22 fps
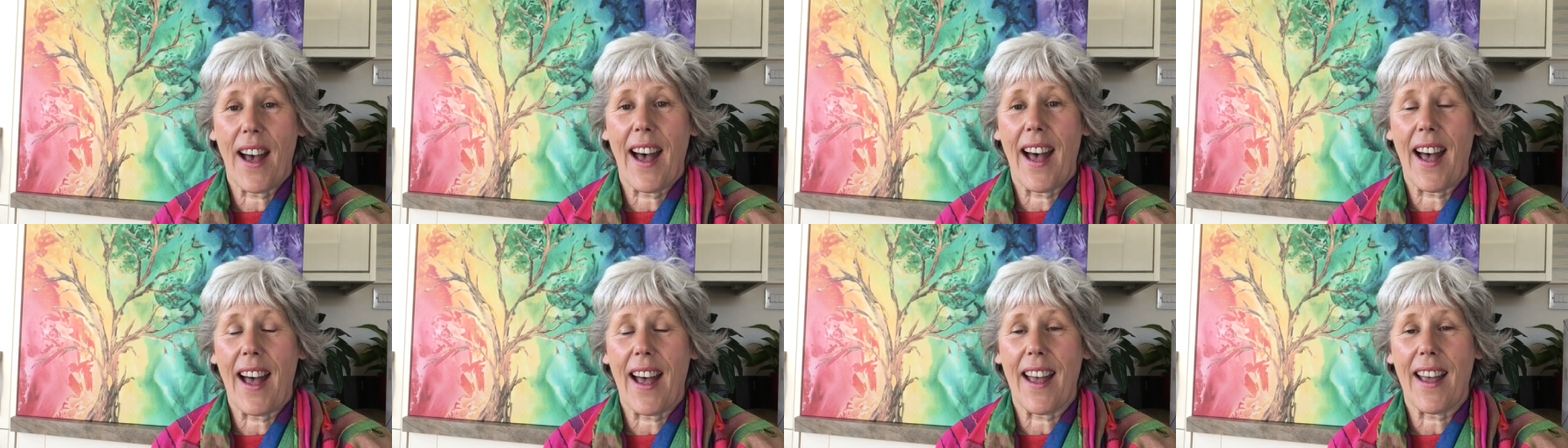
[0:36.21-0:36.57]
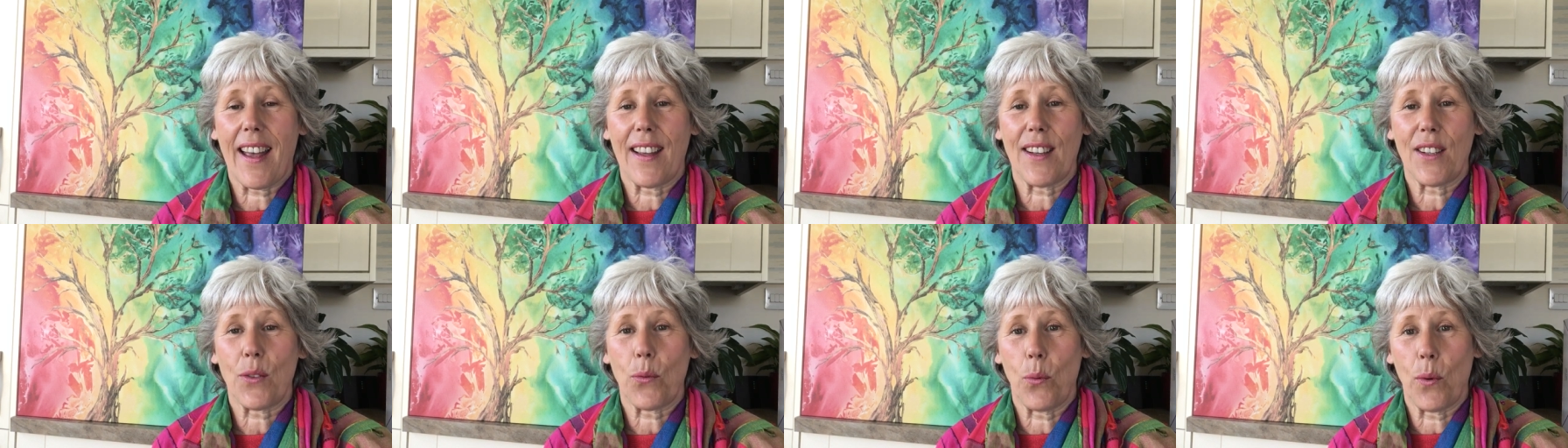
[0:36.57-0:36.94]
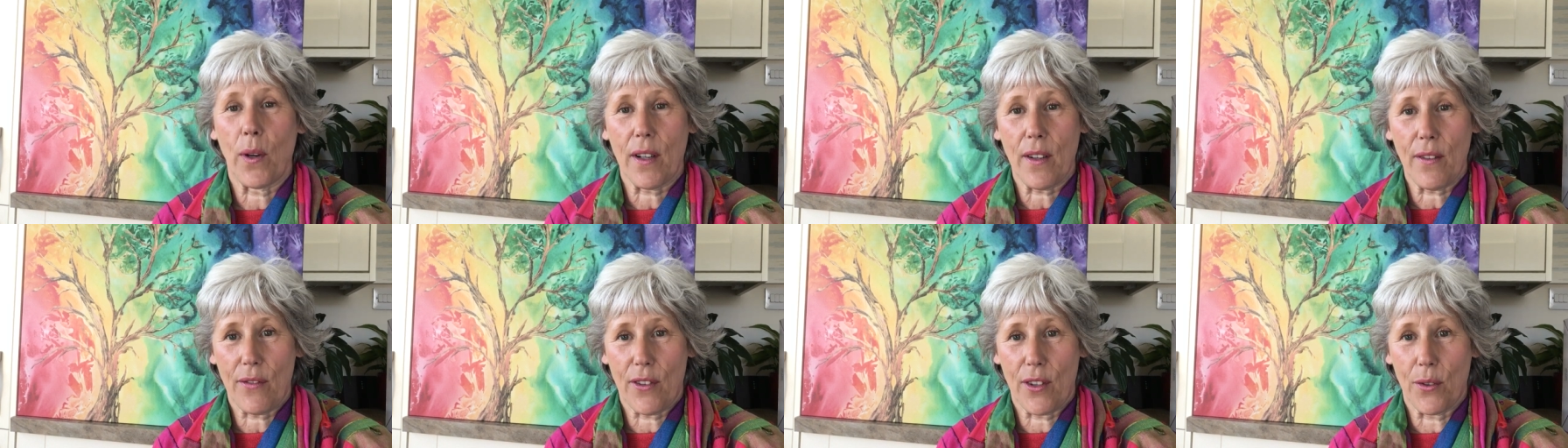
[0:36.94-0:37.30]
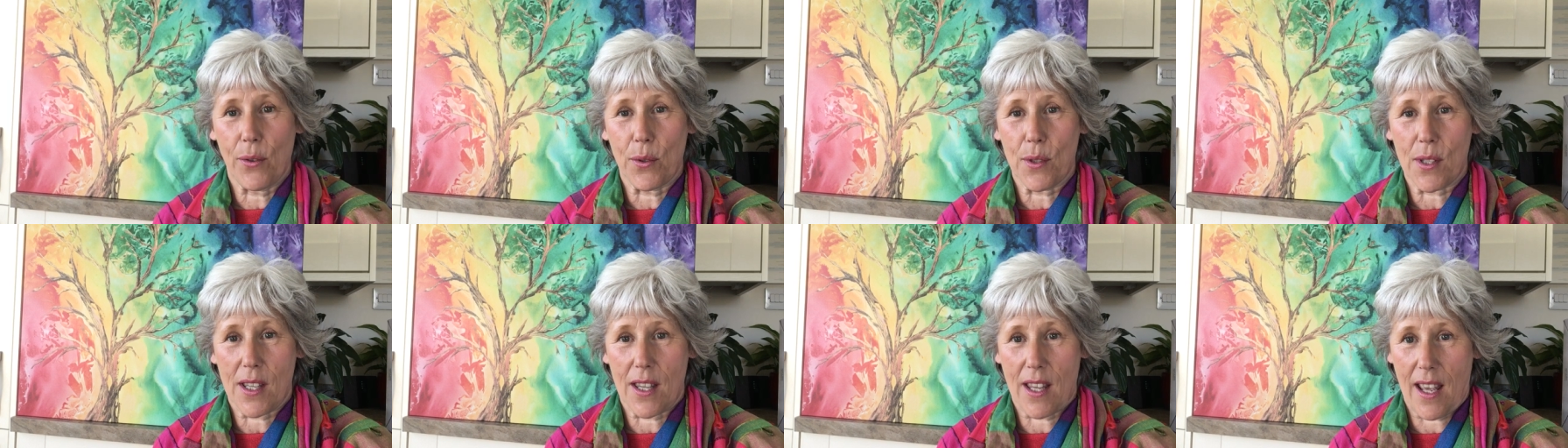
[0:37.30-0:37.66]
and one of
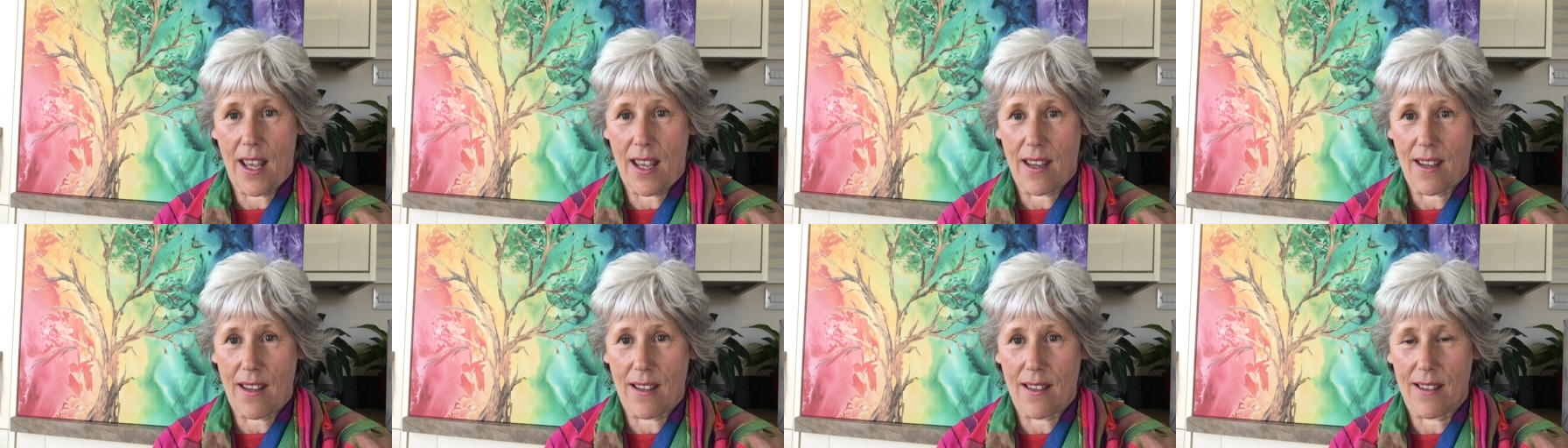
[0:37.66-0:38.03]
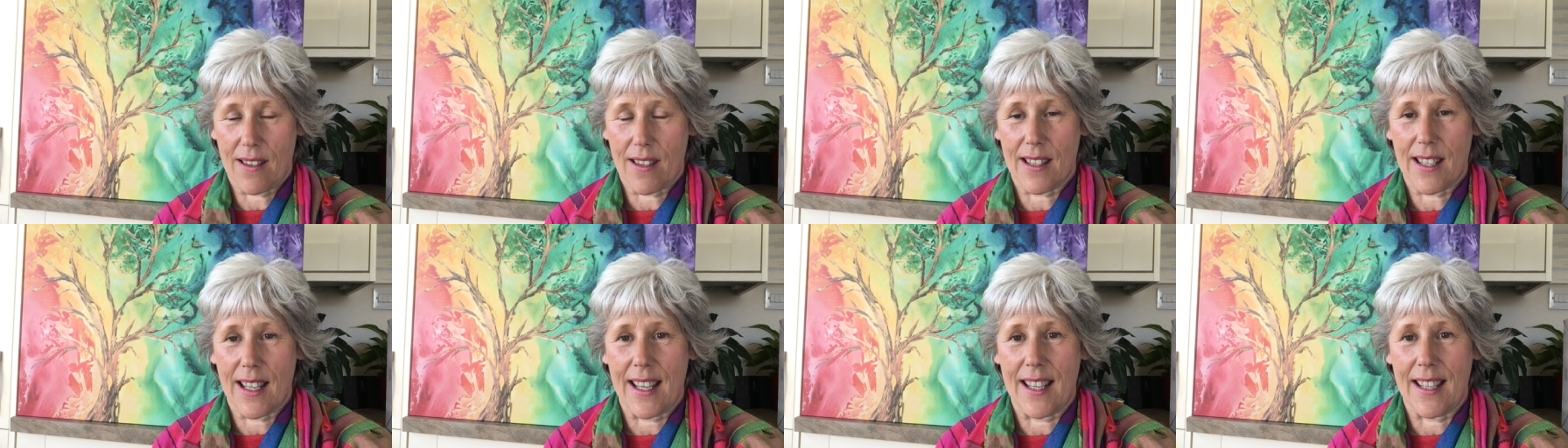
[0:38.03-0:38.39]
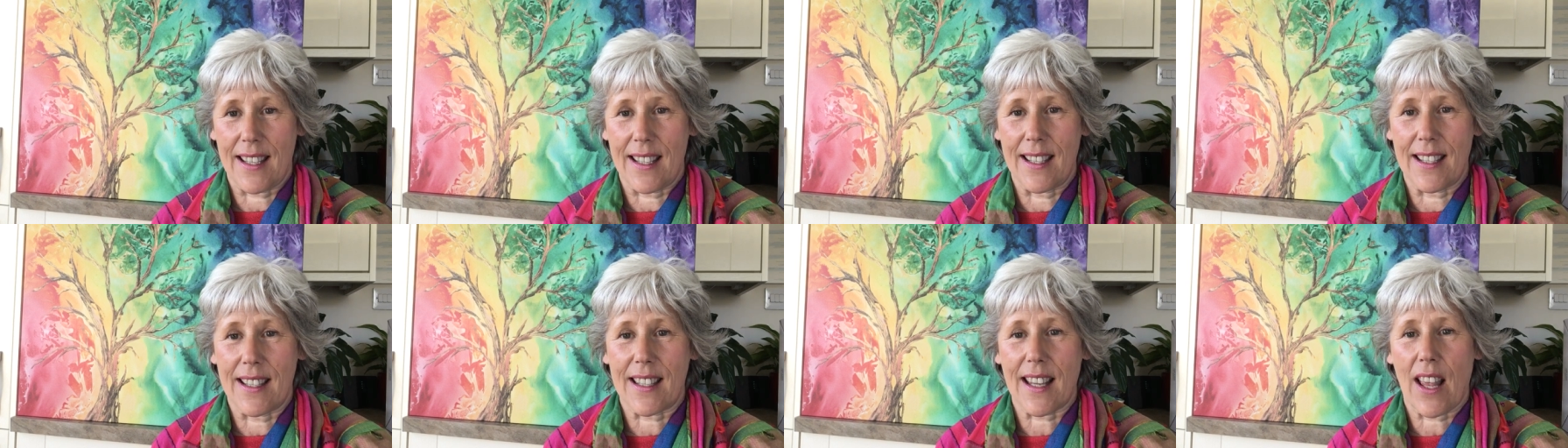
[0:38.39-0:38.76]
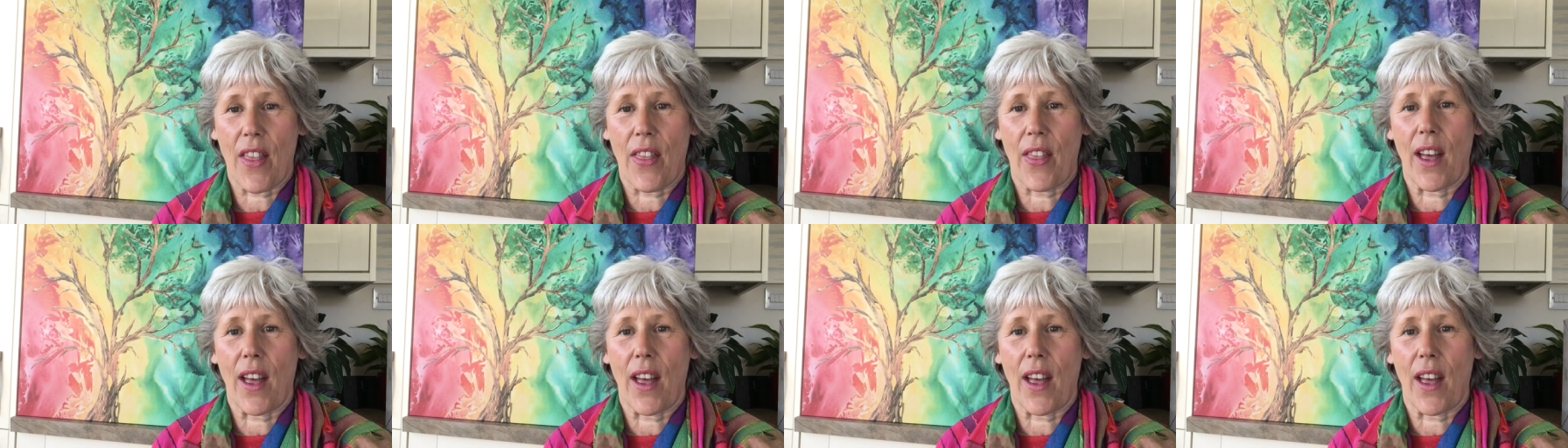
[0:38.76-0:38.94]
those things is